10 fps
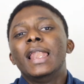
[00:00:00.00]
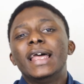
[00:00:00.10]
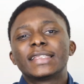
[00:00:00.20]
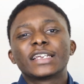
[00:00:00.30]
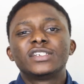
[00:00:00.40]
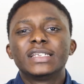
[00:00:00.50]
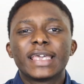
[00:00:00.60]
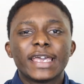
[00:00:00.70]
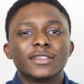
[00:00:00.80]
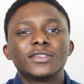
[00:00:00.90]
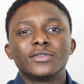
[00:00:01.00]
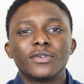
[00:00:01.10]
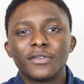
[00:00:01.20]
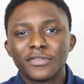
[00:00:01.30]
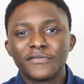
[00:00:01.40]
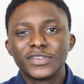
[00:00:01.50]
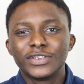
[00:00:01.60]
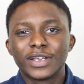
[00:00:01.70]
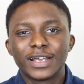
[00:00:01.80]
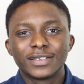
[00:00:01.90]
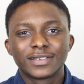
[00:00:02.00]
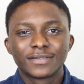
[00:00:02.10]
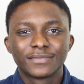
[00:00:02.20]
let's actually get into the video, guys.